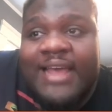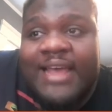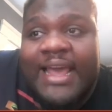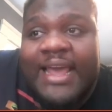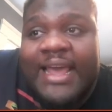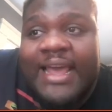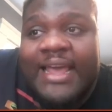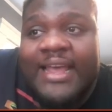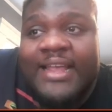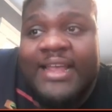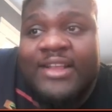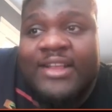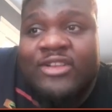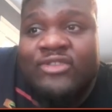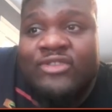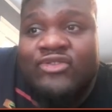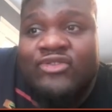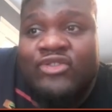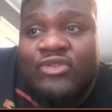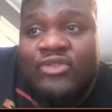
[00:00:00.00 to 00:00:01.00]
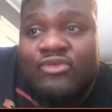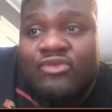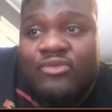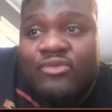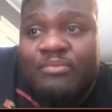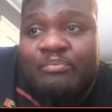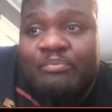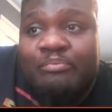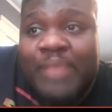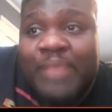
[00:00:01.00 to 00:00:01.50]
and
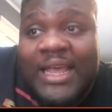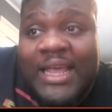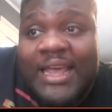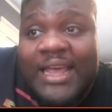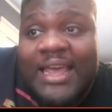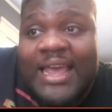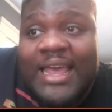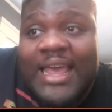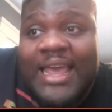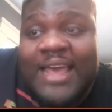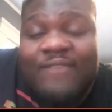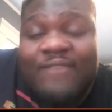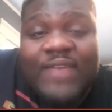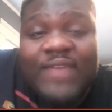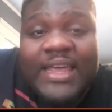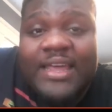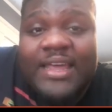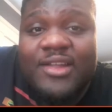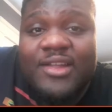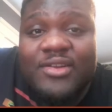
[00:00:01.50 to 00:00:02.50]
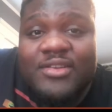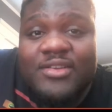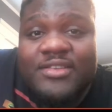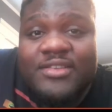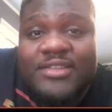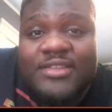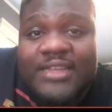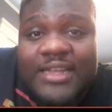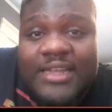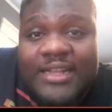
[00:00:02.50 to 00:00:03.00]
two big heavy hitters
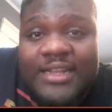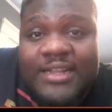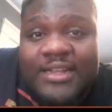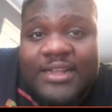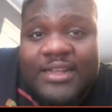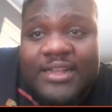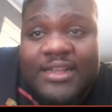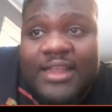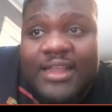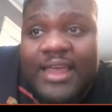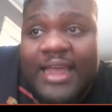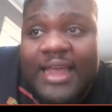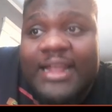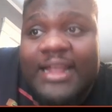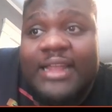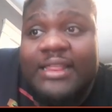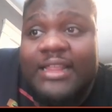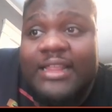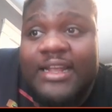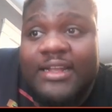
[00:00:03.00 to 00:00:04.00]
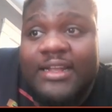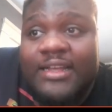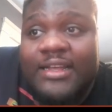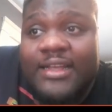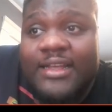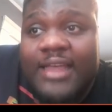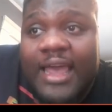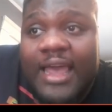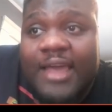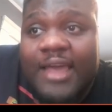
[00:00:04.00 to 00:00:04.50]
in in
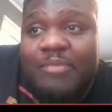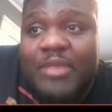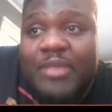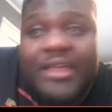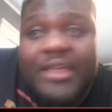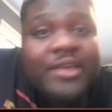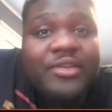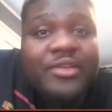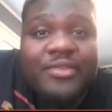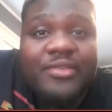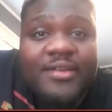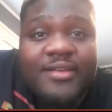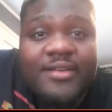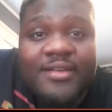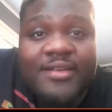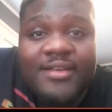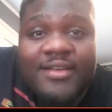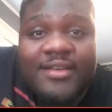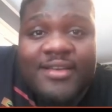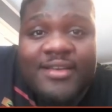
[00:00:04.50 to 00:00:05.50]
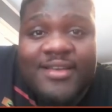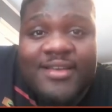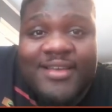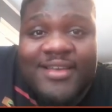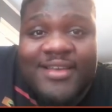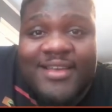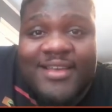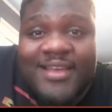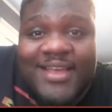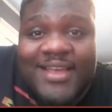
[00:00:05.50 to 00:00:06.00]
Atlanta came together
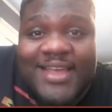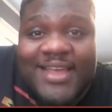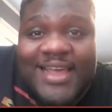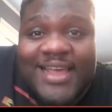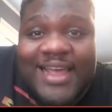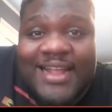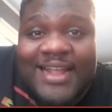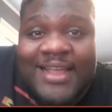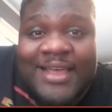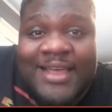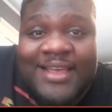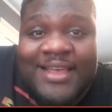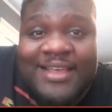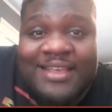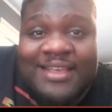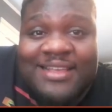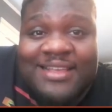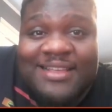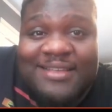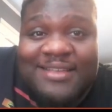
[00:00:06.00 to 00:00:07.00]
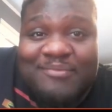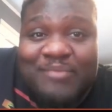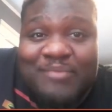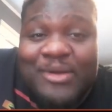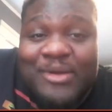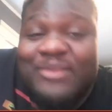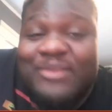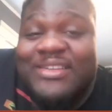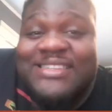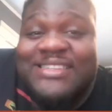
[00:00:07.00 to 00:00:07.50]
and they
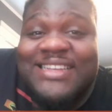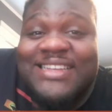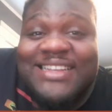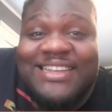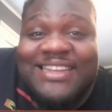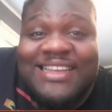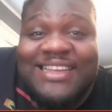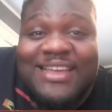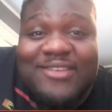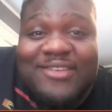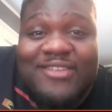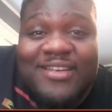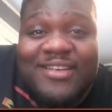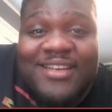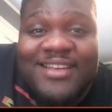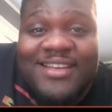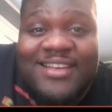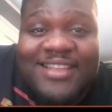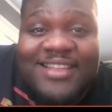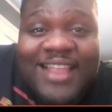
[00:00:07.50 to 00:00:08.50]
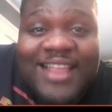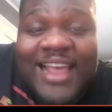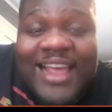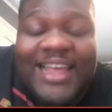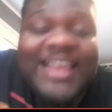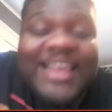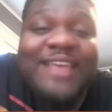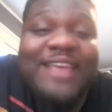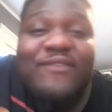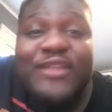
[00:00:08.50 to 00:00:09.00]
brought the city together.
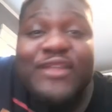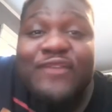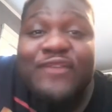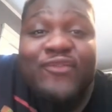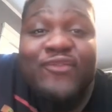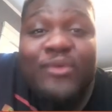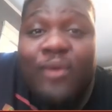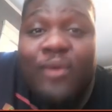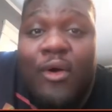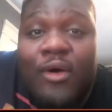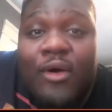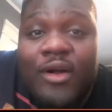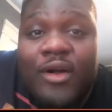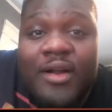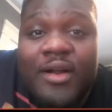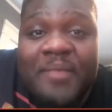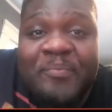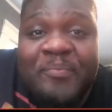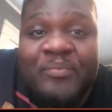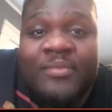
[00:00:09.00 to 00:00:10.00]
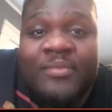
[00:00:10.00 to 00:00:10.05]
Like, even if you are